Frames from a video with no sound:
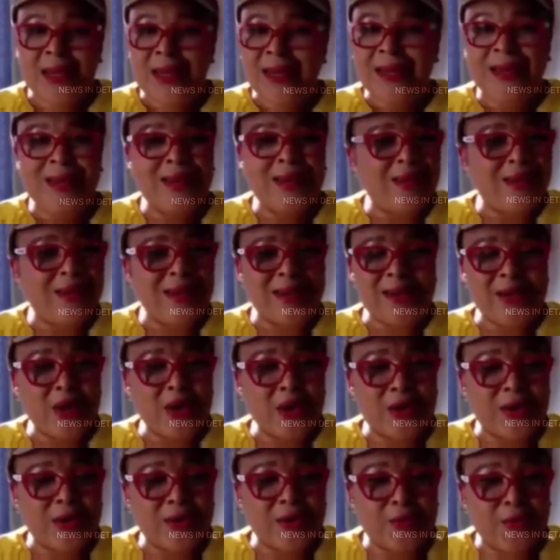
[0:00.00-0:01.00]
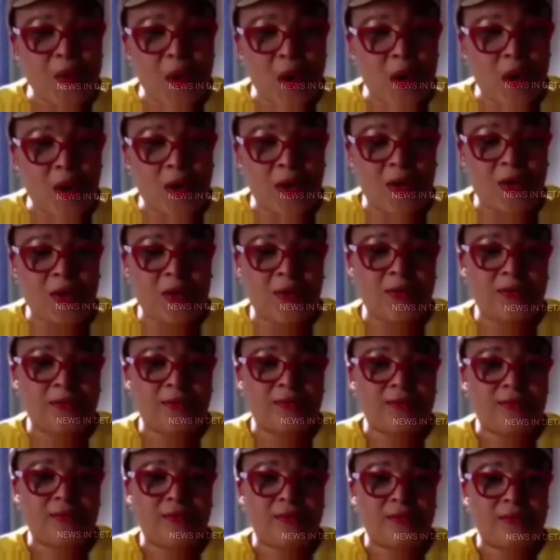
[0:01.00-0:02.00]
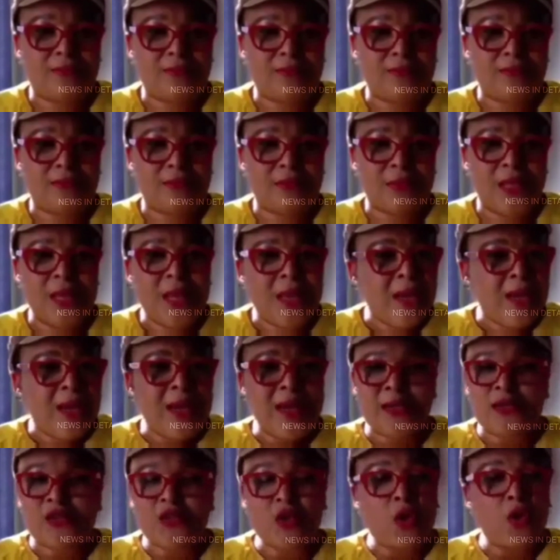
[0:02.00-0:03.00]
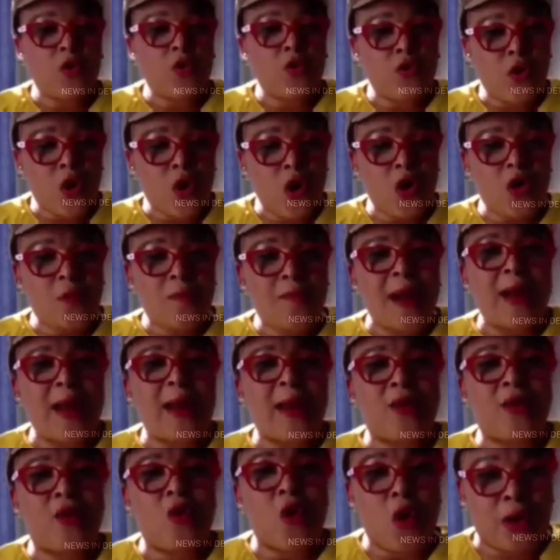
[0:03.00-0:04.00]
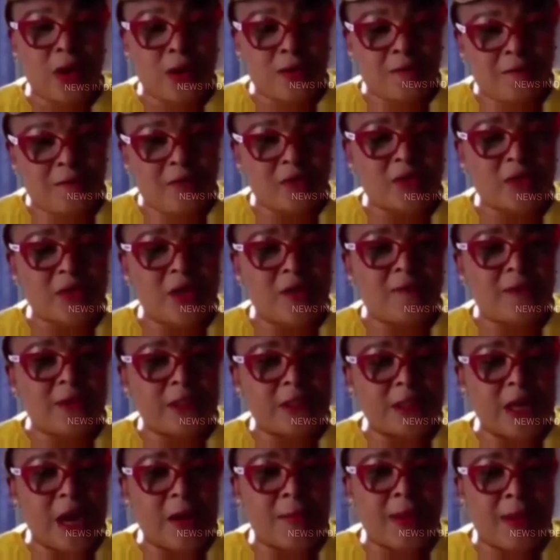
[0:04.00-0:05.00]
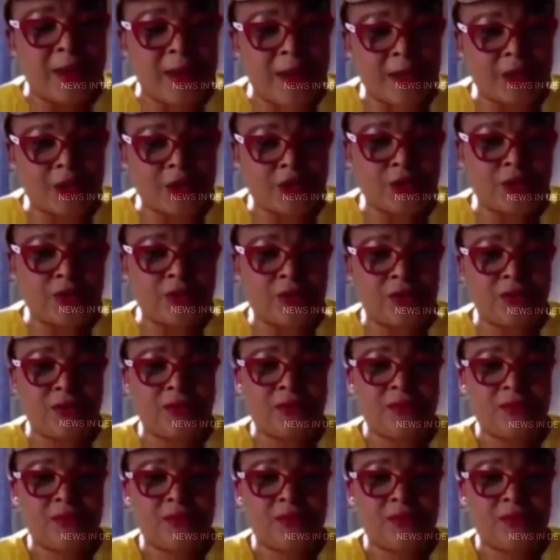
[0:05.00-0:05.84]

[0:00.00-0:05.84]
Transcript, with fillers: He did nothing wrong. He is not wrong by calling for self-determination.